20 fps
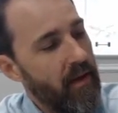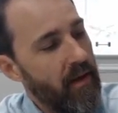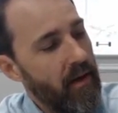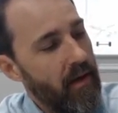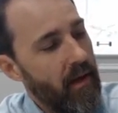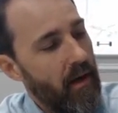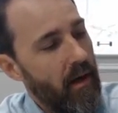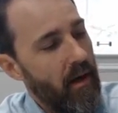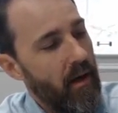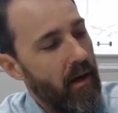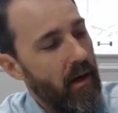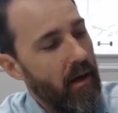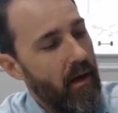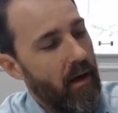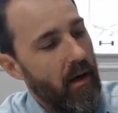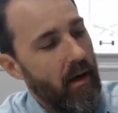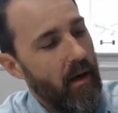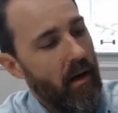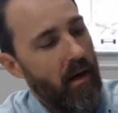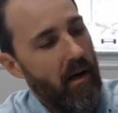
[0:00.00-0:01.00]
The
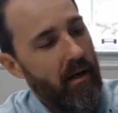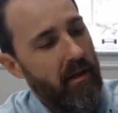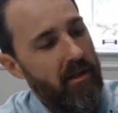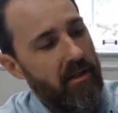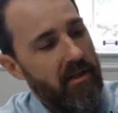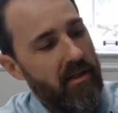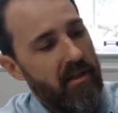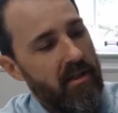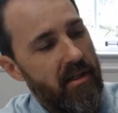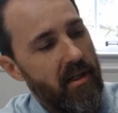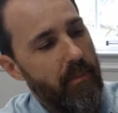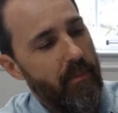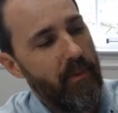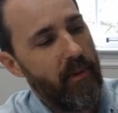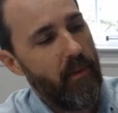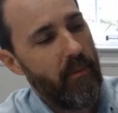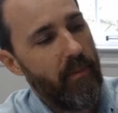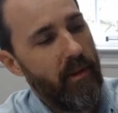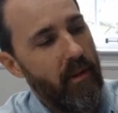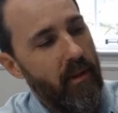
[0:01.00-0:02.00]

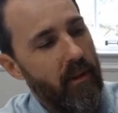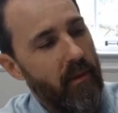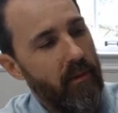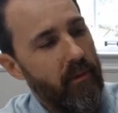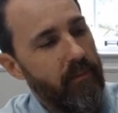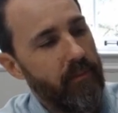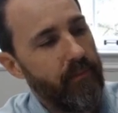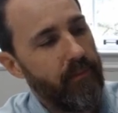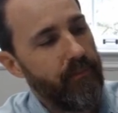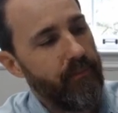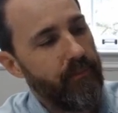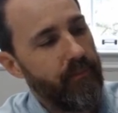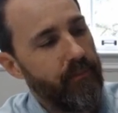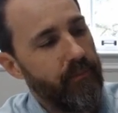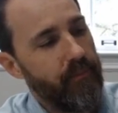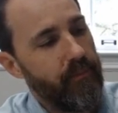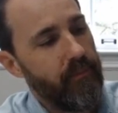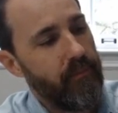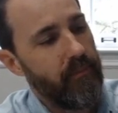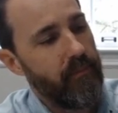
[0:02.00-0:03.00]
occipital bone
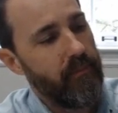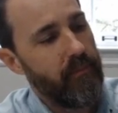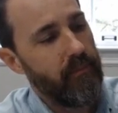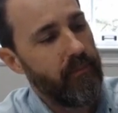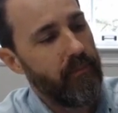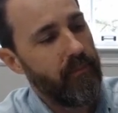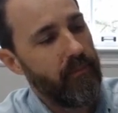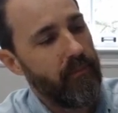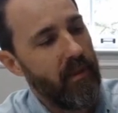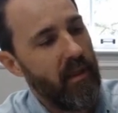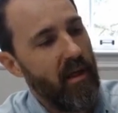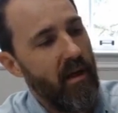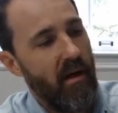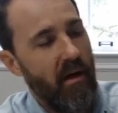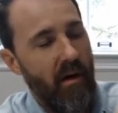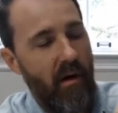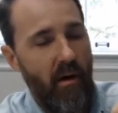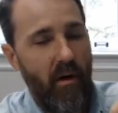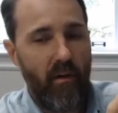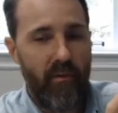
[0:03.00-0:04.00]

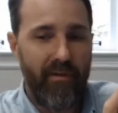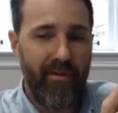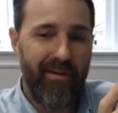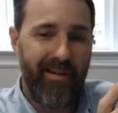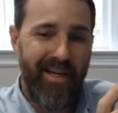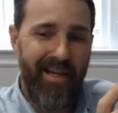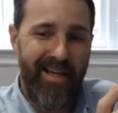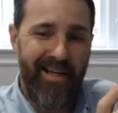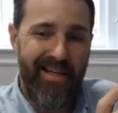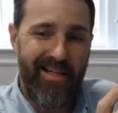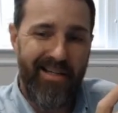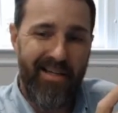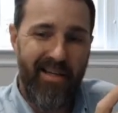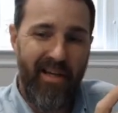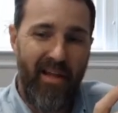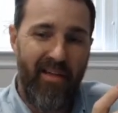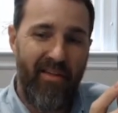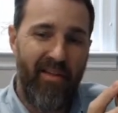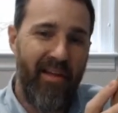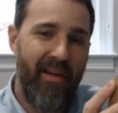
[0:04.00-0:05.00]

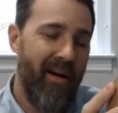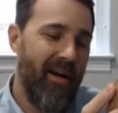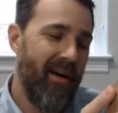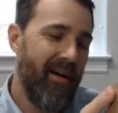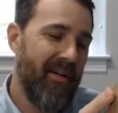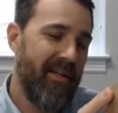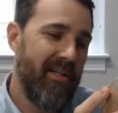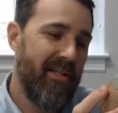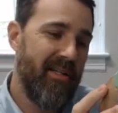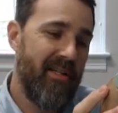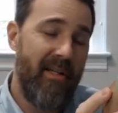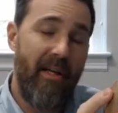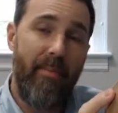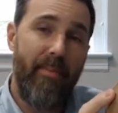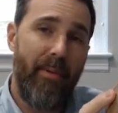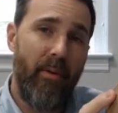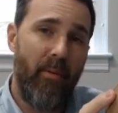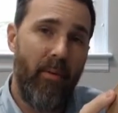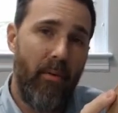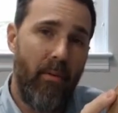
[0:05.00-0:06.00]
overlays the
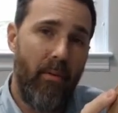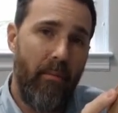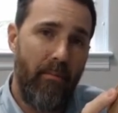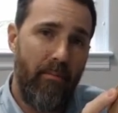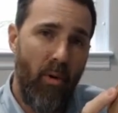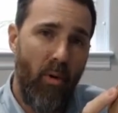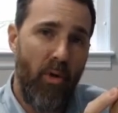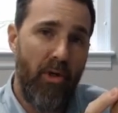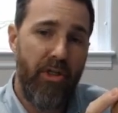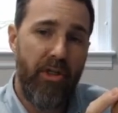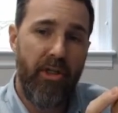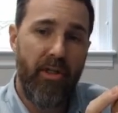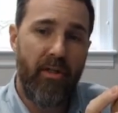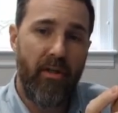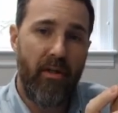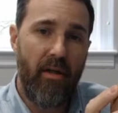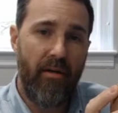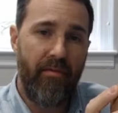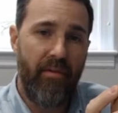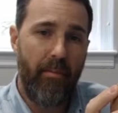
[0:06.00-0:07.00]
occipital
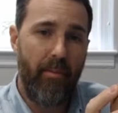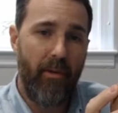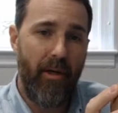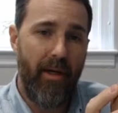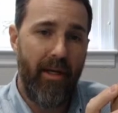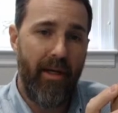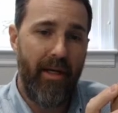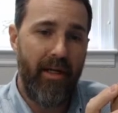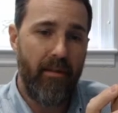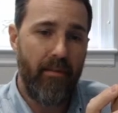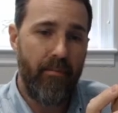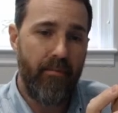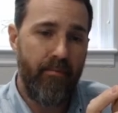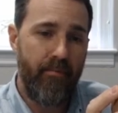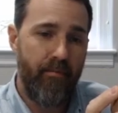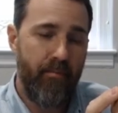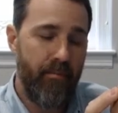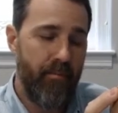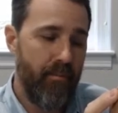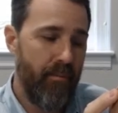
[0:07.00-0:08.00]
portion of the
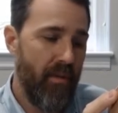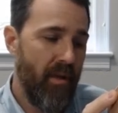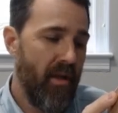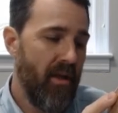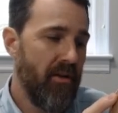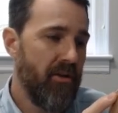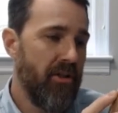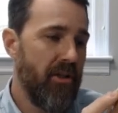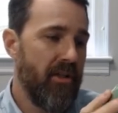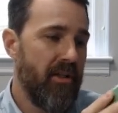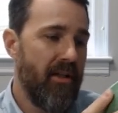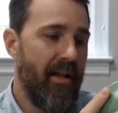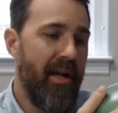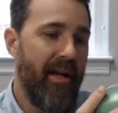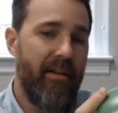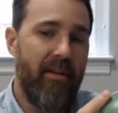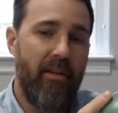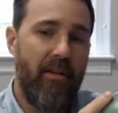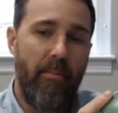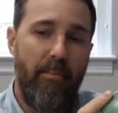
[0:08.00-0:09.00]
brain, just
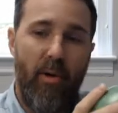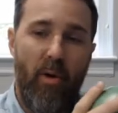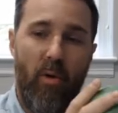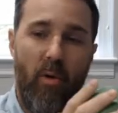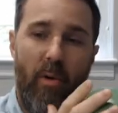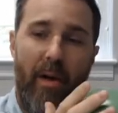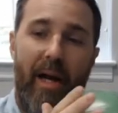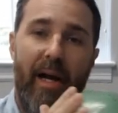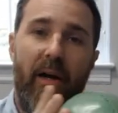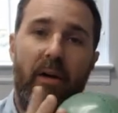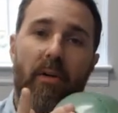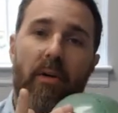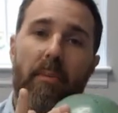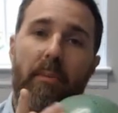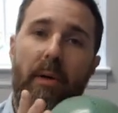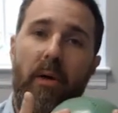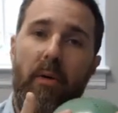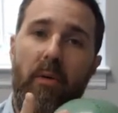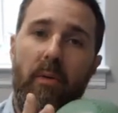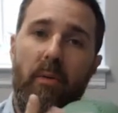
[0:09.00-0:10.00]
like the
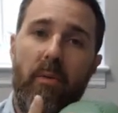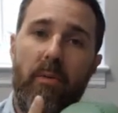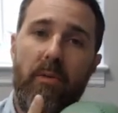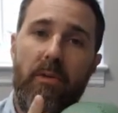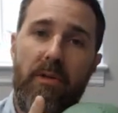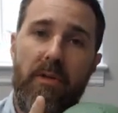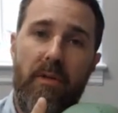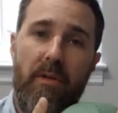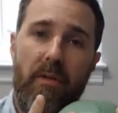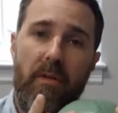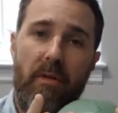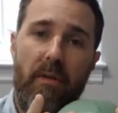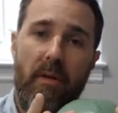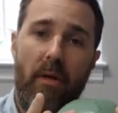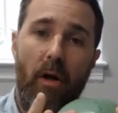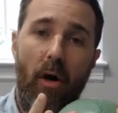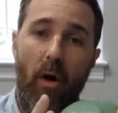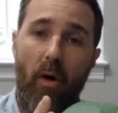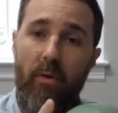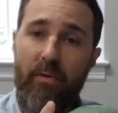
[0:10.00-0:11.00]
parietal bones
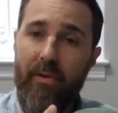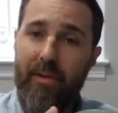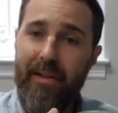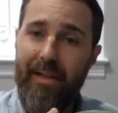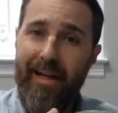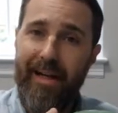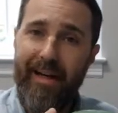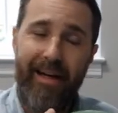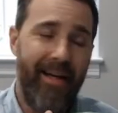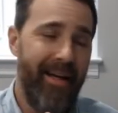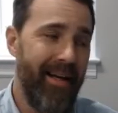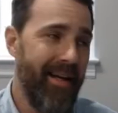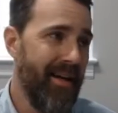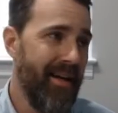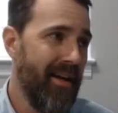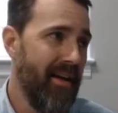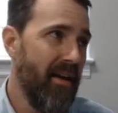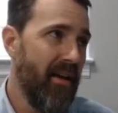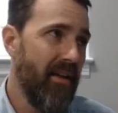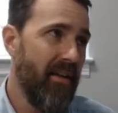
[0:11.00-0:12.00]

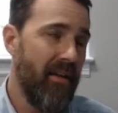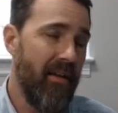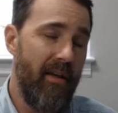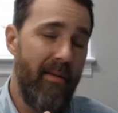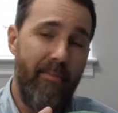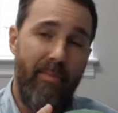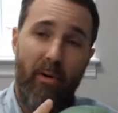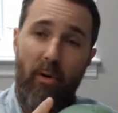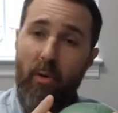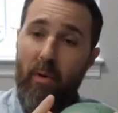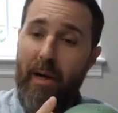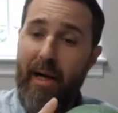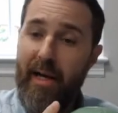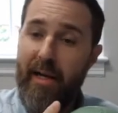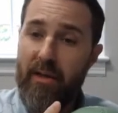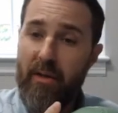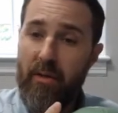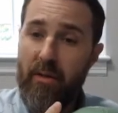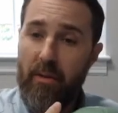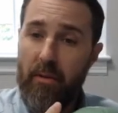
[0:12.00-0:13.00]
overlie the
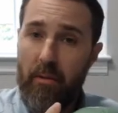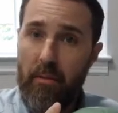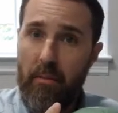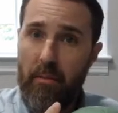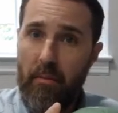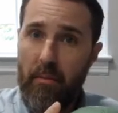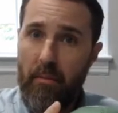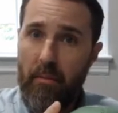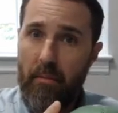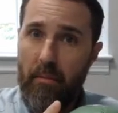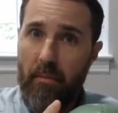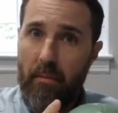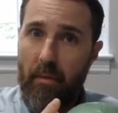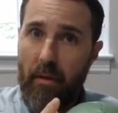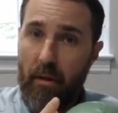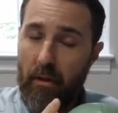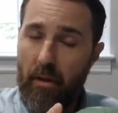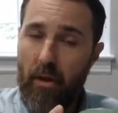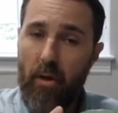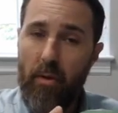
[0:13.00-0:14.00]
parietal
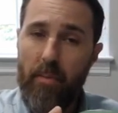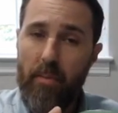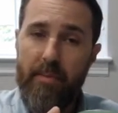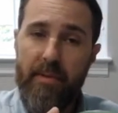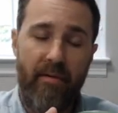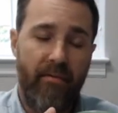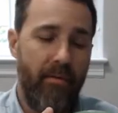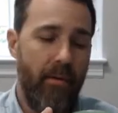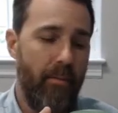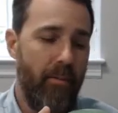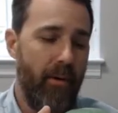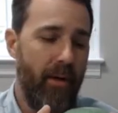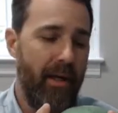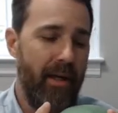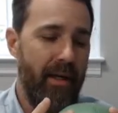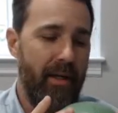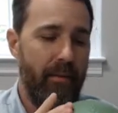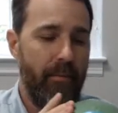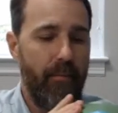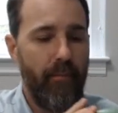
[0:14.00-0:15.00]
lobes of the
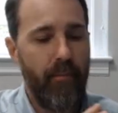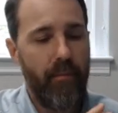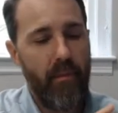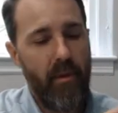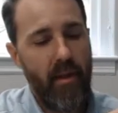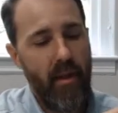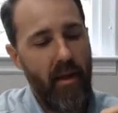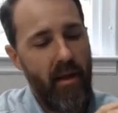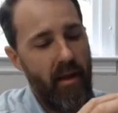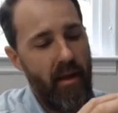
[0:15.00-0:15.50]
brain,